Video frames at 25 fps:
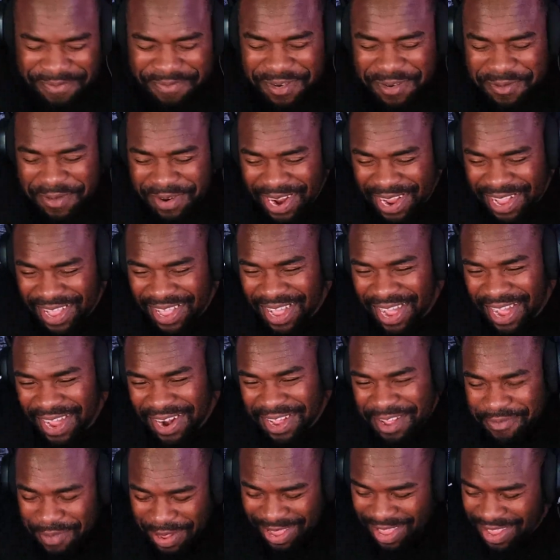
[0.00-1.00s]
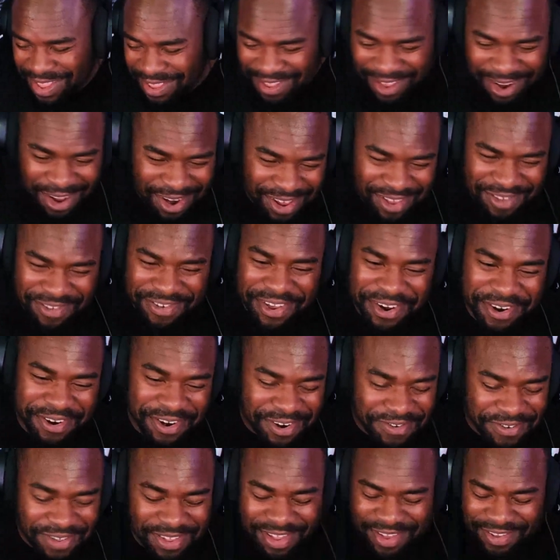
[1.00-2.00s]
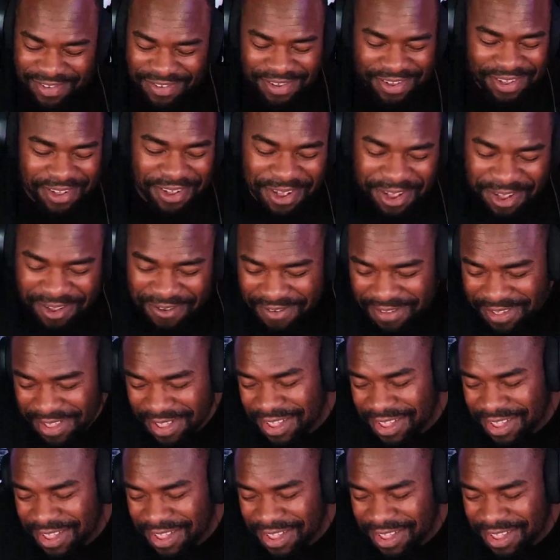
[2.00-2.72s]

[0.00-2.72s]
But when I got up, I got a chair and everything shook off.